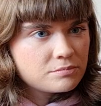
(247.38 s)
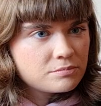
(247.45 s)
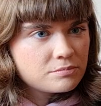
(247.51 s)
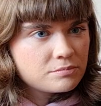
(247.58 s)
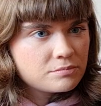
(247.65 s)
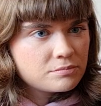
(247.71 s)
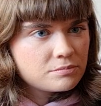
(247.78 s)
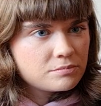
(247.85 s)

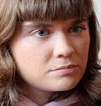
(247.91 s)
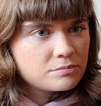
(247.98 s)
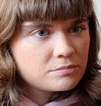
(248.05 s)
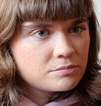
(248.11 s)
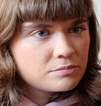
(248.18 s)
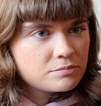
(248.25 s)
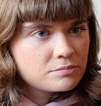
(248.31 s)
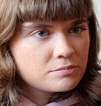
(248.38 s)

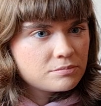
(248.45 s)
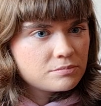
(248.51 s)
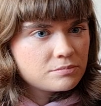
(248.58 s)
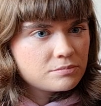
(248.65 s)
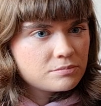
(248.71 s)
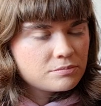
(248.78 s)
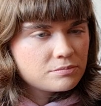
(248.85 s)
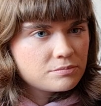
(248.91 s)

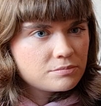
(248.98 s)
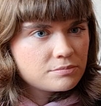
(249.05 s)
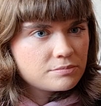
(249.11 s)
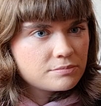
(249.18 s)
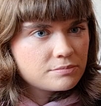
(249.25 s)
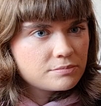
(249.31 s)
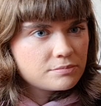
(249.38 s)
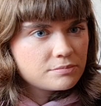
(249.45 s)

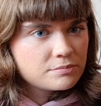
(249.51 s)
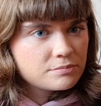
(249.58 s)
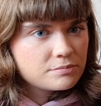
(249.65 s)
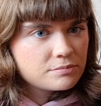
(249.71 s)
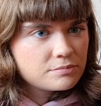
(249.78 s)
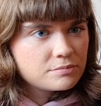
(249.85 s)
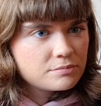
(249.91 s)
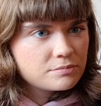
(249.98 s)

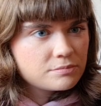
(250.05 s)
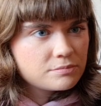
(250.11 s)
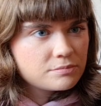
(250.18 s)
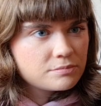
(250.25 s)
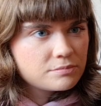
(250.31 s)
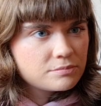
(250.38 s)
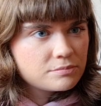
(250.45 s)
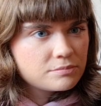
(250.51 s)

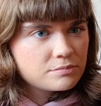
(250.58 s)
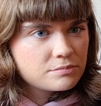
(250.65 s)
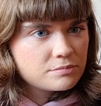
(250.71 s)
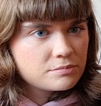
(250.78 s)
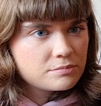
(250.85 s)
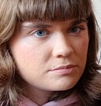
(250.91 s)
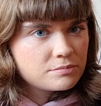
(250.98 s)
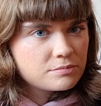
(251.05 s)

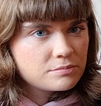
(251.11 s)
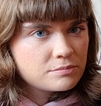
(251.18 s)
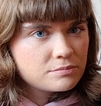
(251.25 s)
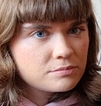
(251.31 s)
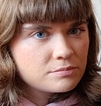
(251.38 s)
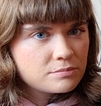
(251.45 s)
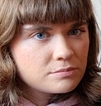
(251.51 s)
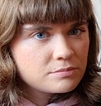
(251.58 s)

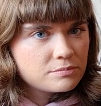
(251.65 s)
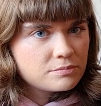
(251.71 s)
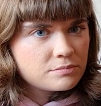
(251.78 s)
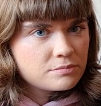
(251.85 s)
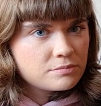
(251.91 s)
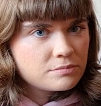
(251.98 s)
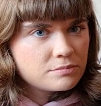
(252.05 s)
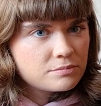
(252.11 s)

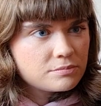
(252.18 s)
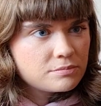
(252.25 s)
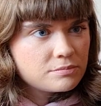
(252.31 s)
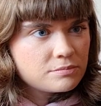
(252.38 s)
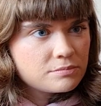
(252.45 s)
This person isn't speaking.